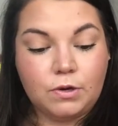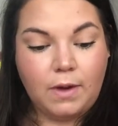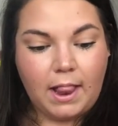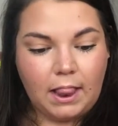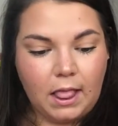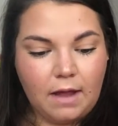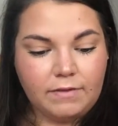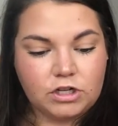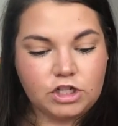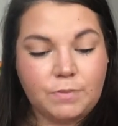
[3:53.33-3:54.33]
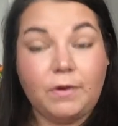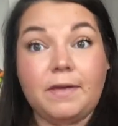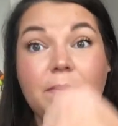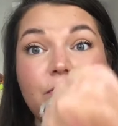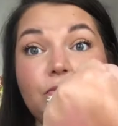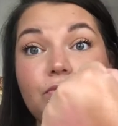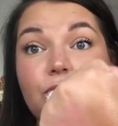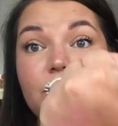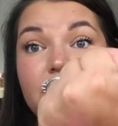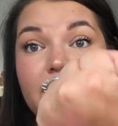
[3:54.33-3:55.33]
Ooh, I love the shimmer. That'd be
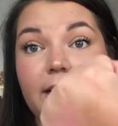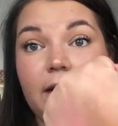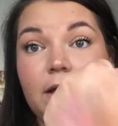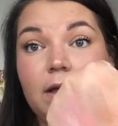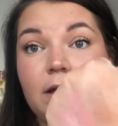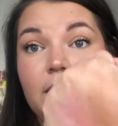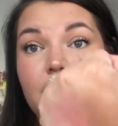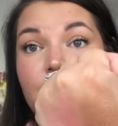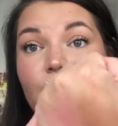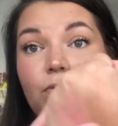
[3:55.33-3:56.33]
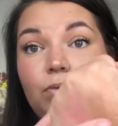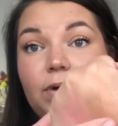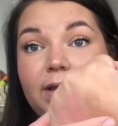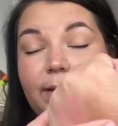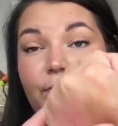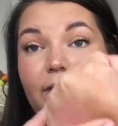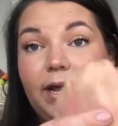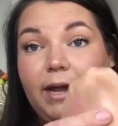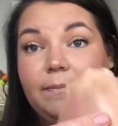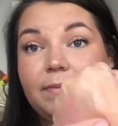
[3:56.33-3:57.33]
really, really
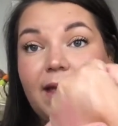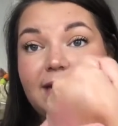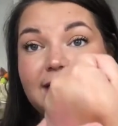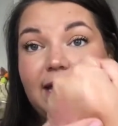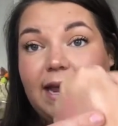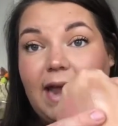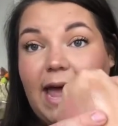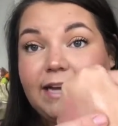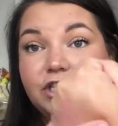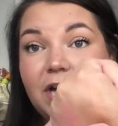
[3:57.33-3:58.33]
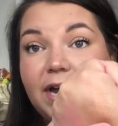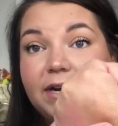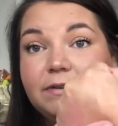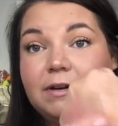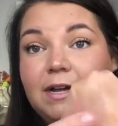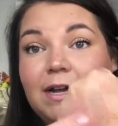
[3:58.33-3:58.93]
pretty as like an eyeshadow.